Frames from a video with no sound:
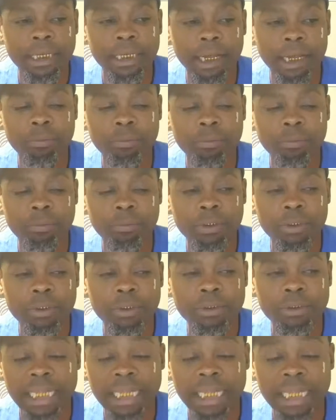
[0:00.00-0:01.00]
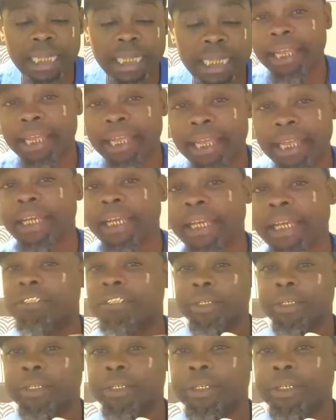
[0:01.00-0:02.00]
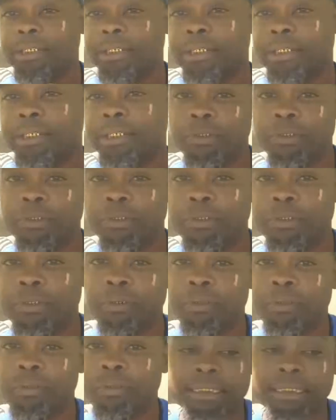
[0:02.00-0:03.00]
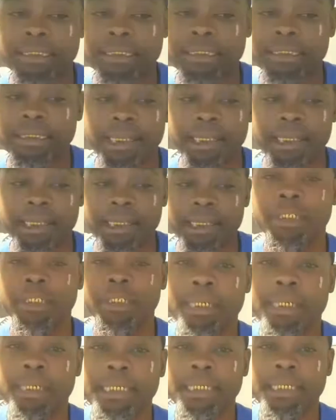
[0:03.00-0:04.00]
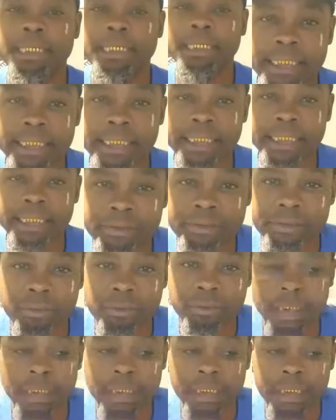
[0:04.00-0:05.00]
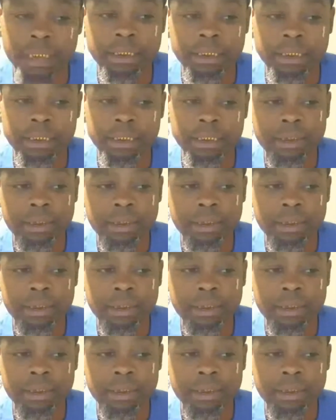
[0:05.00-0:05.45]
I was, I have had it trimmed, you know, at times cutting my dead ends and whatnot,